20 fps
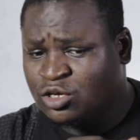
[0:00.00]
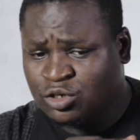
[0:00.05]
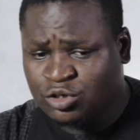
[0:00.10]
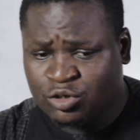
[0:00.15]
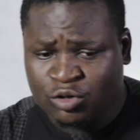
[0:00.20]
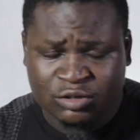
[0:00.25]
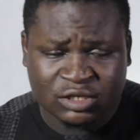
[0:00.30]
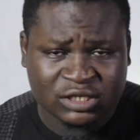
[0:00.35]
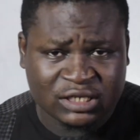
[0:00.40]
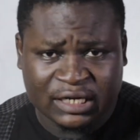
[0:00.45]

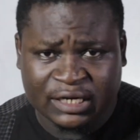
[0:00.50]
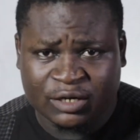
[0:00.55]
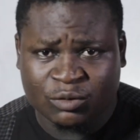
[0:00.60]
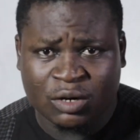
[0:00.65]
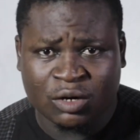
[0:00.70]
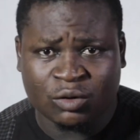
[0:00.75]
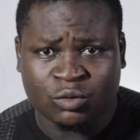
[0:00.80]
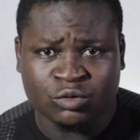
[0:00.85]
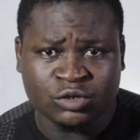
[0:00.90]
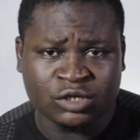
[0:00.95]
You don't see
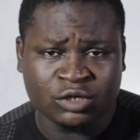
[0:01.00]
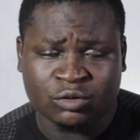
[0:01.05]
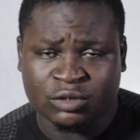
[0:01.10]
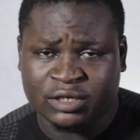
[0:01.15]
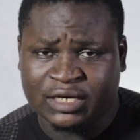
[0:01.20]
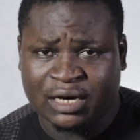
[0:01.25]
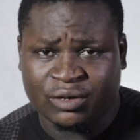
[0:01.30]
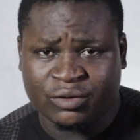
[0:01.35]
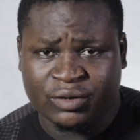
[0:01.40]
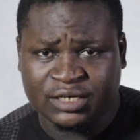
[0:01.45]
anyone going
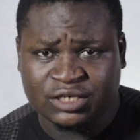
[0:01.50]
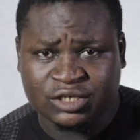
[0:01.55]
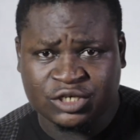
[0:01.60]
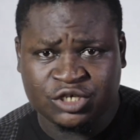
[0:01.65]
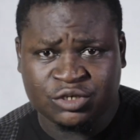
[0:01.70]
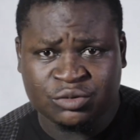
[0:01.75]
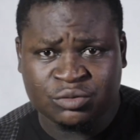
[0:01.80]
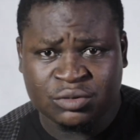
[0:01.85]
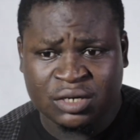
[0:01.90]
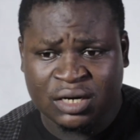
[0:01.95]
on their
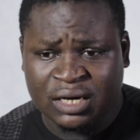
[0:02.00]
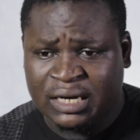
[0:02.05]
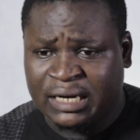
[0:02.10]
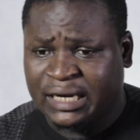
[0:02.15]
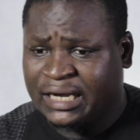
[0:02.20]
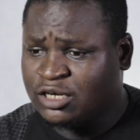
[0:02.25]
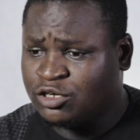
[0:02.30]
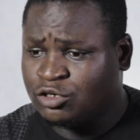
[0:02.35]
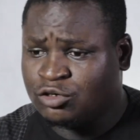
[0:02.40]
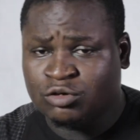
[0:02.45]
rescue,
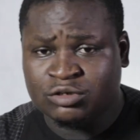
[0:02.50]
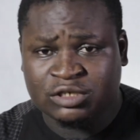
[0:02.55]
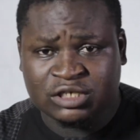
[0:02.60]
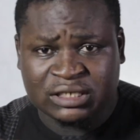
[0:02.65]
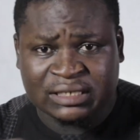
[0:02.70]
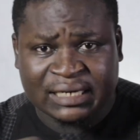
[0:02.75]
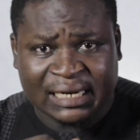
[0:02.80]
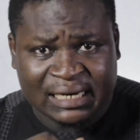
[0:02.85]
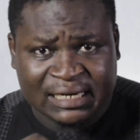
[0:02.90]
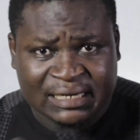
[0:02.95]
and you don't
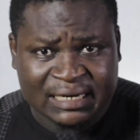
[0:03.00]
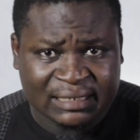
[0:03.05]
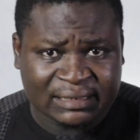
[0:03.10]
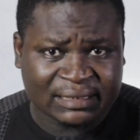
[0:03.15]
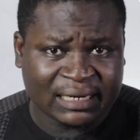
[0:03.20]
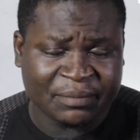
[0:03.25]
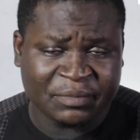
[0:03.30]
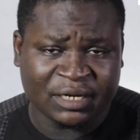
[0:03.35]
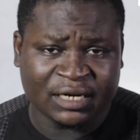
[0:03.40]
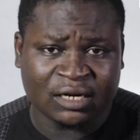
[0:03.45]
see the
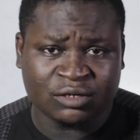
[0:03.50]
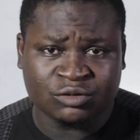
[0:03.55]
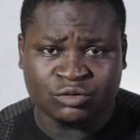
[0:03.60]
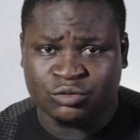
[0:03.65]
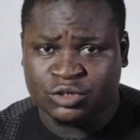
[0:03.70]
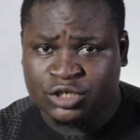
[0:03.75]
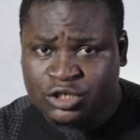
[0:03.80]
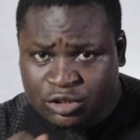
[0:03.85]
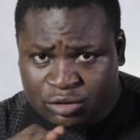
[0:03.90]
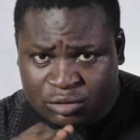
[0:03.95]
leaders coming out
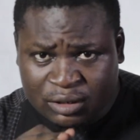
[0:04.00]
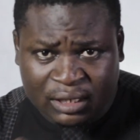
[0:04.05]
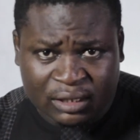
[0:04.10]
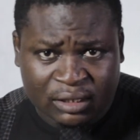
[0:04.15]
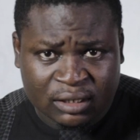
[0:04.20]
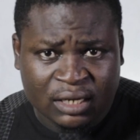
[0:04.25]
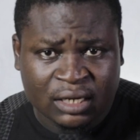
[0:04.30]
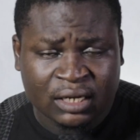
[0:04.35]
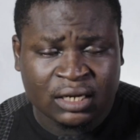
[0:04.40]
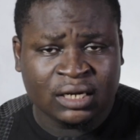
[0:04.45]
to
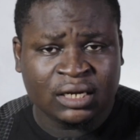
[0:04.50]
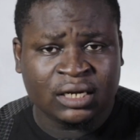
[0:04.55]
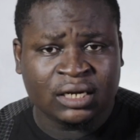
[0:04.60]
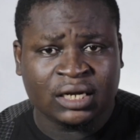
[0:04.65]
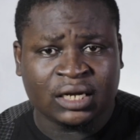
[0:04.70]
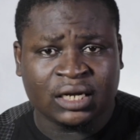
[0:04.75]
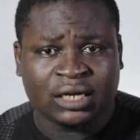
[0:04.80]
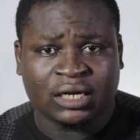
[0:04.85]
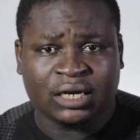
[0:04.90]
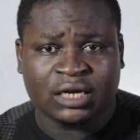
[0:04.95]

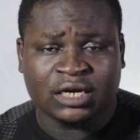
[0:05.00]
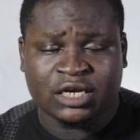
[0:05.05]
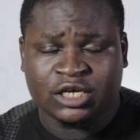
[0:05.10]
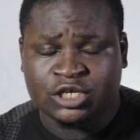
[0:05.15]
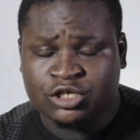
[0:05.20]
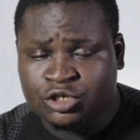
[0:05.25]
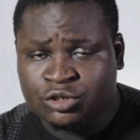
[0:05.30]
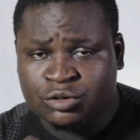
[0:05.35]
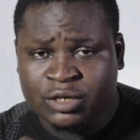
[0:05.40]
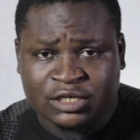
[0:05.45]

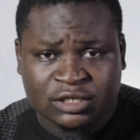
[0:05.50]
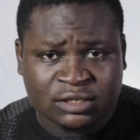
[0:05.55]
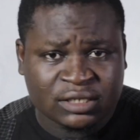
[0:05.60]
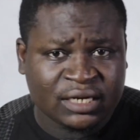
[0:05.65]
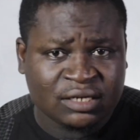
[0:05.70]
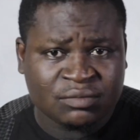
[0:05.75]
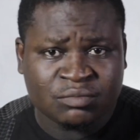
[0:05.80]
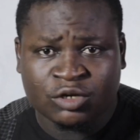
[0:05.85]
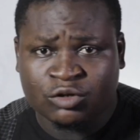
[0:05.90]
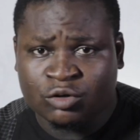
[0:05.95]
issue a
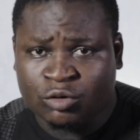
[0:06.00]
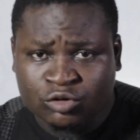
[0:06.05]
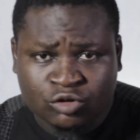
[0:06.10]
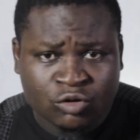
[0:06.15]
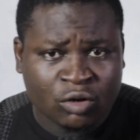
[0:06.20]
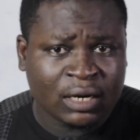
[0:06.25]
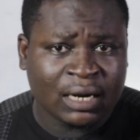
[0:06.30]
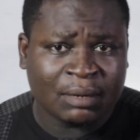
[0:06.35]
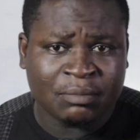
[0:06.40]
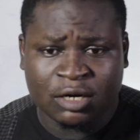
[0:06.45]
statement or
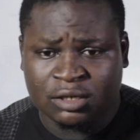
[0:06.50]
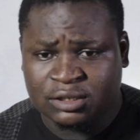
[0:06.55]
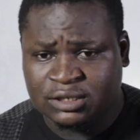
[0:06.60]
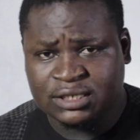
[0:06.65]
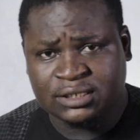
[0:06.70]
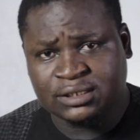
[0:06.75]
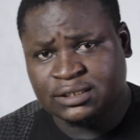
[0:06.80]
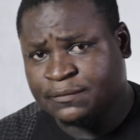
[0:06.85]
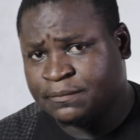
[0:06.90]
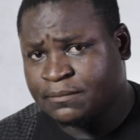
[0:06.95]
talk about
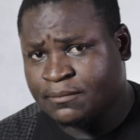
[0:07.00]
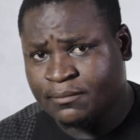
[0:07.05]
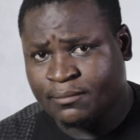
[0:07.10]
it.